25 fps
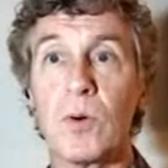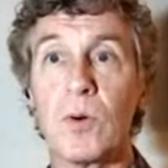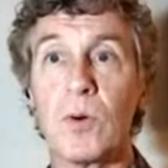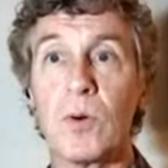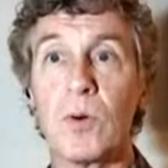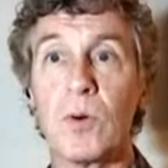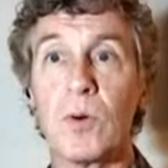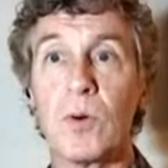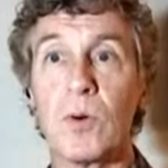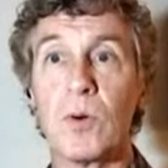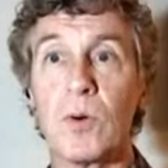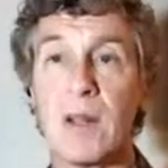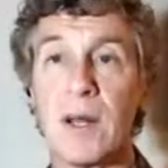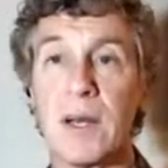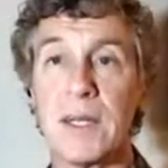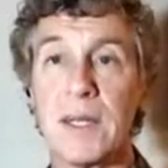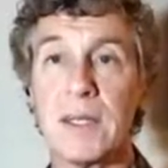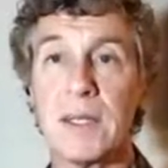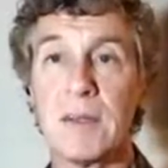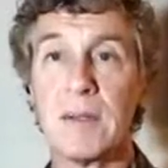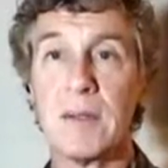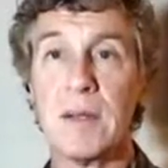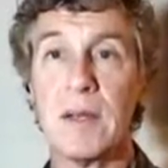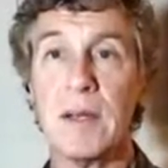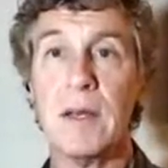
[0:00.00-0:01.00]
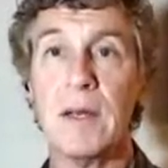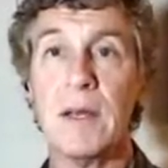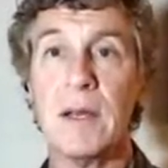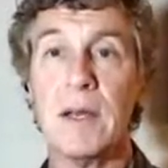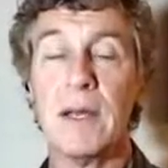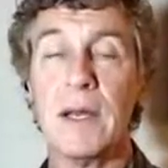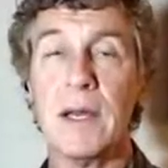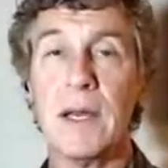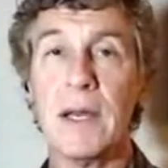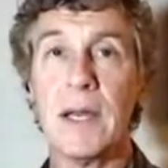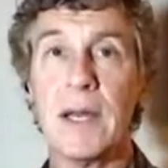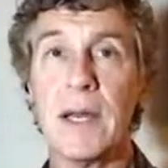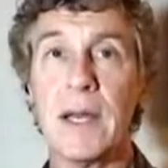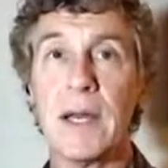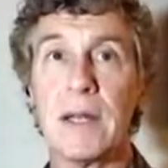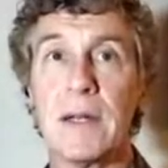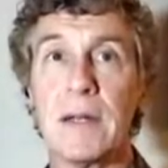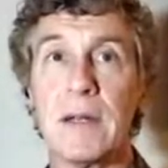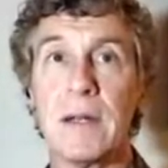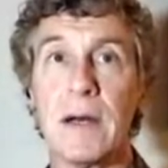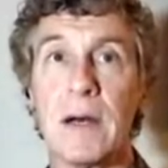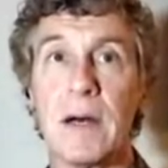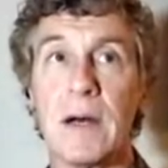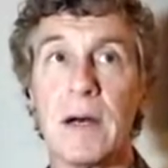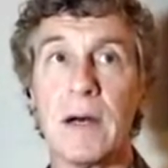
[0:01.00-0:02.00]
on that flight
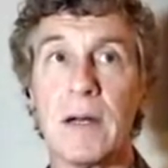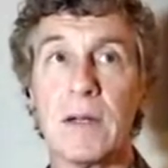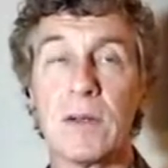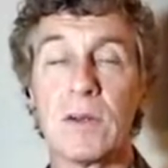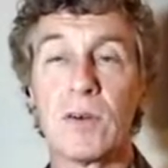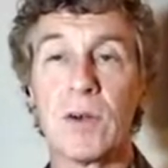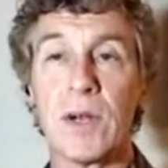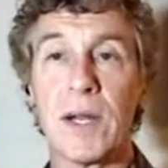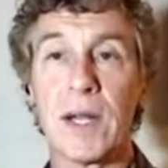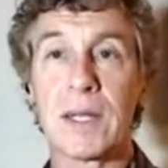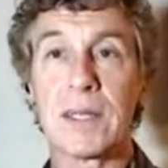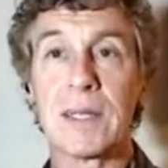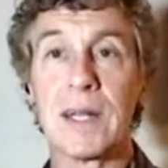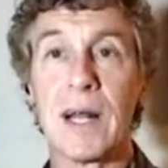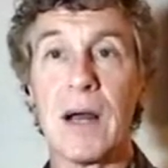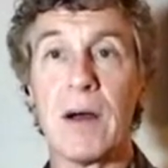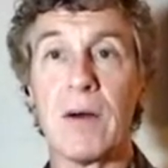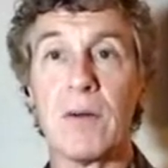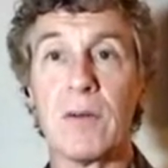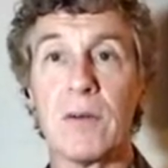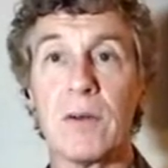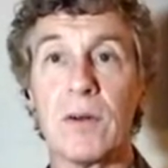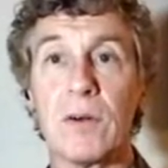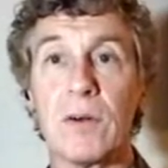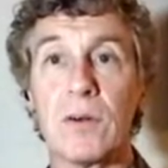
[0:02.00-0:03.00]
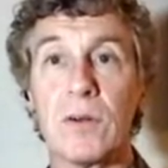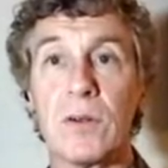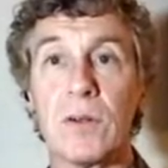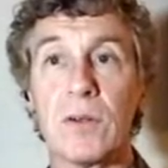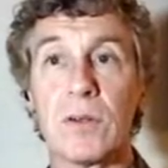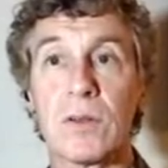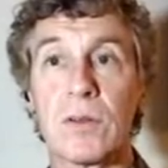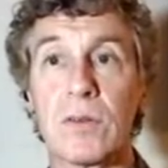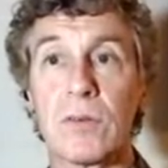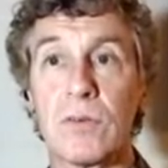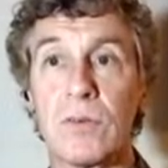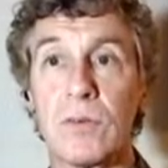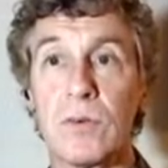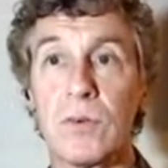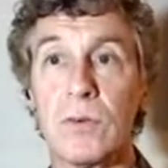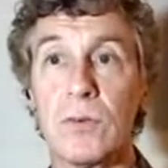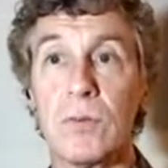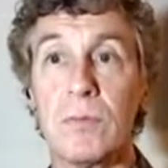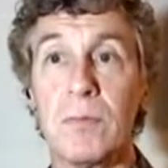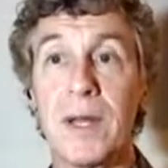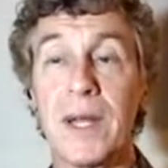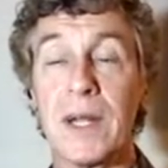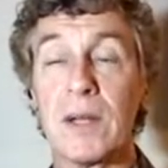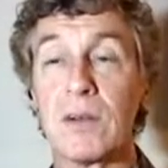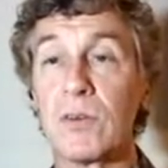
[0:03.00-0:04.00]
and tracked down Earl
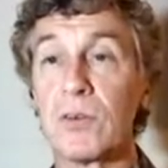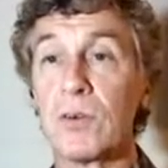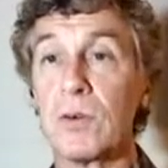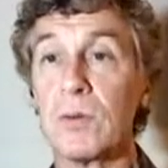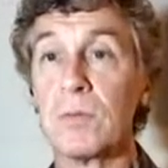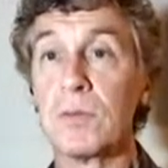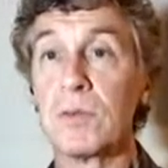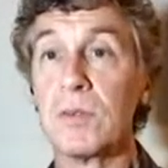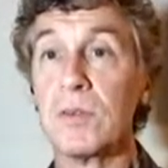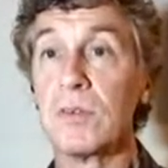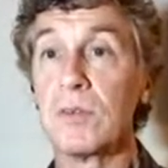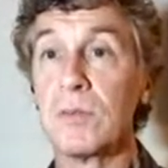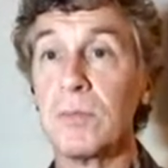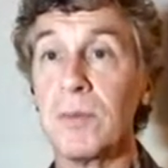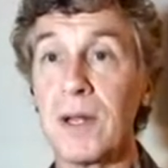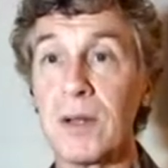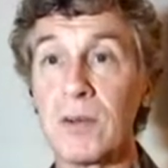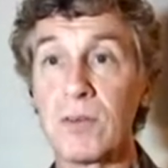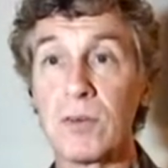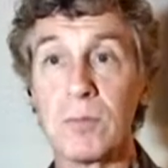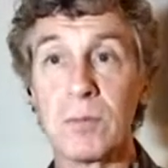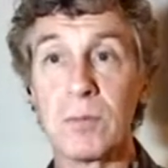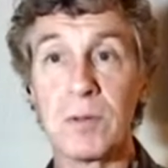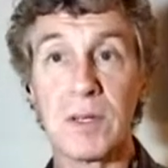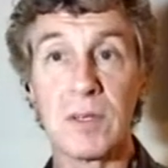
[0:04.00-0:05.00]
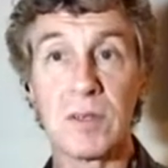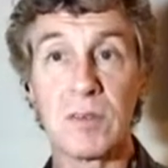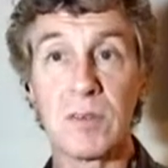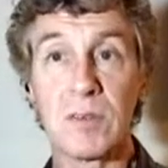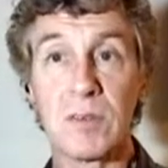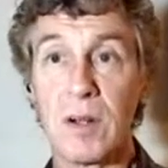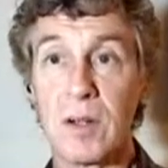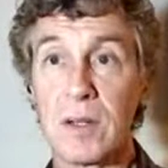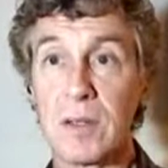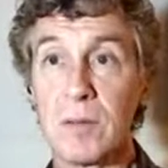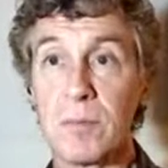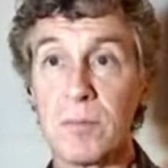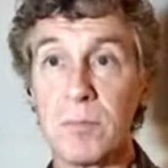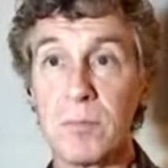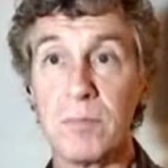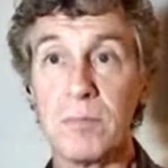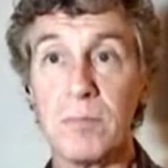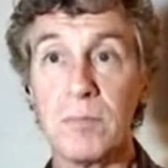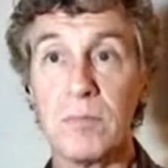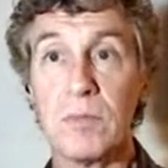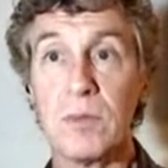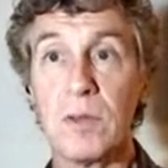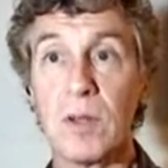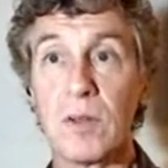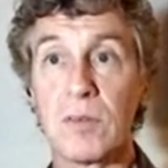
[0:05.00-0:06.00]
through Matchroom, since Matchroom does
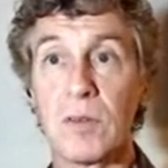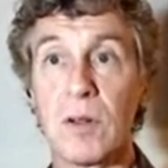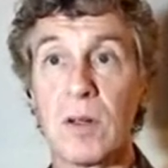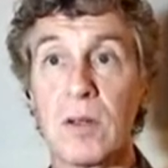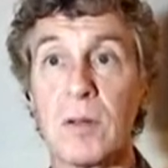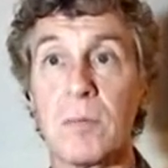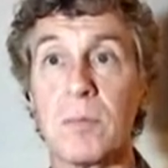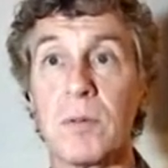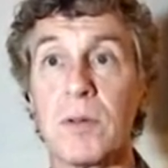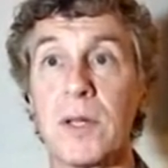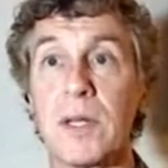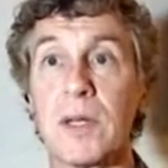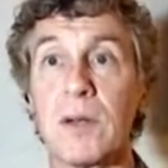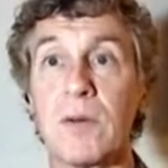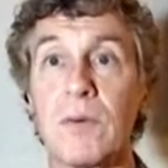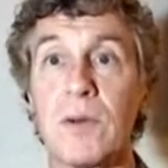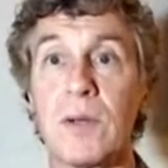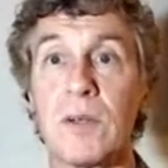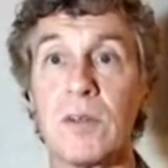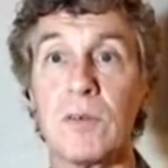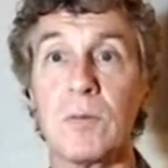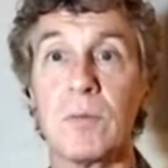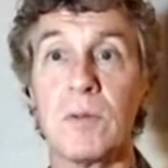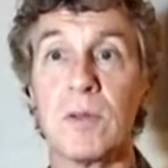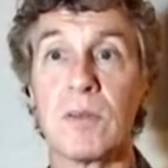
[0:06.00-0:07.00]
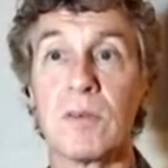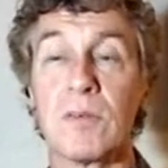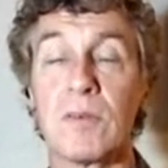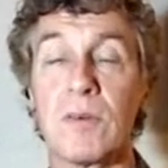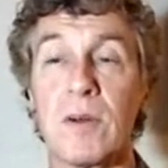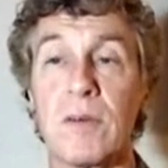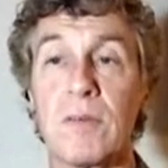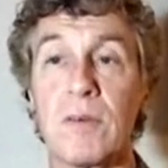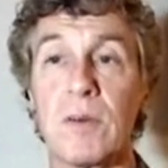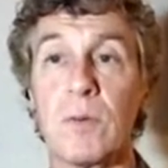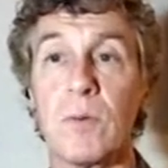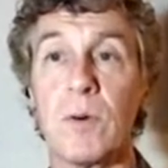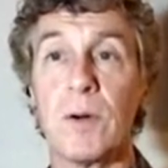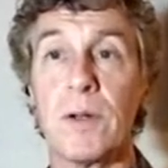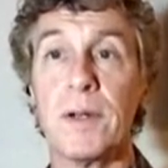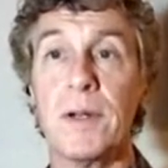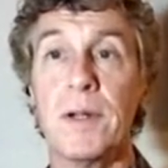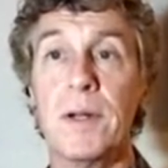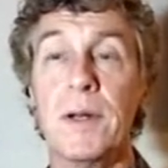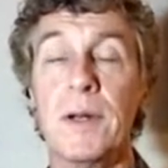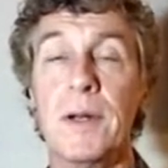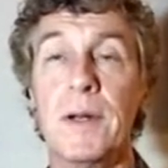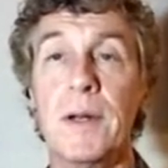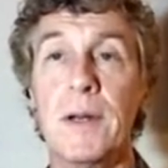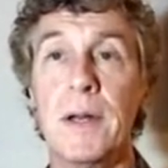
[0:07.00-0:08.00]
all the plane arrangements for everyone,
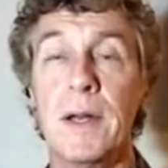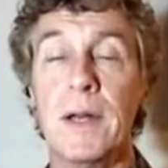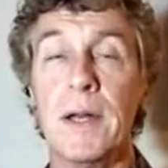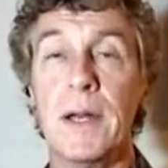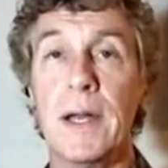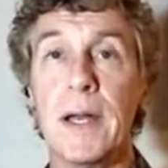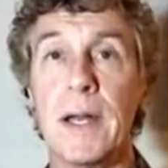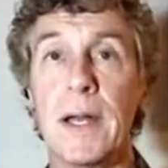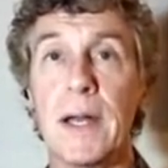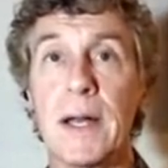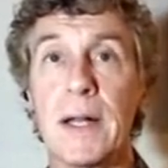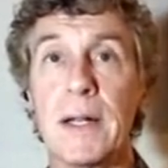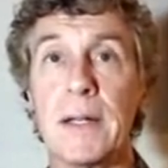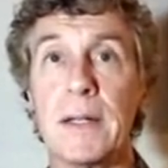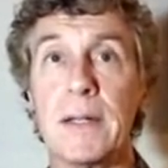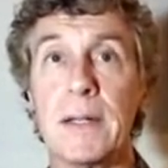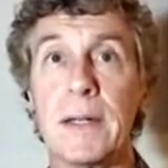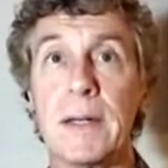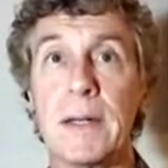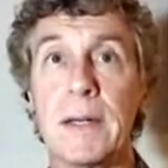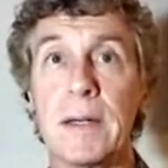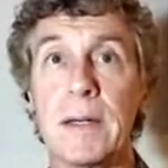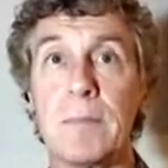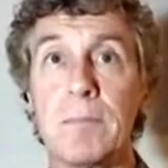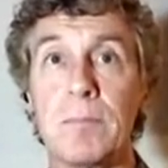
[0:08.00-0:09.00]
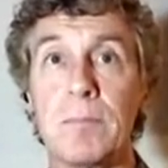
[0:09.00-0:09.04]
and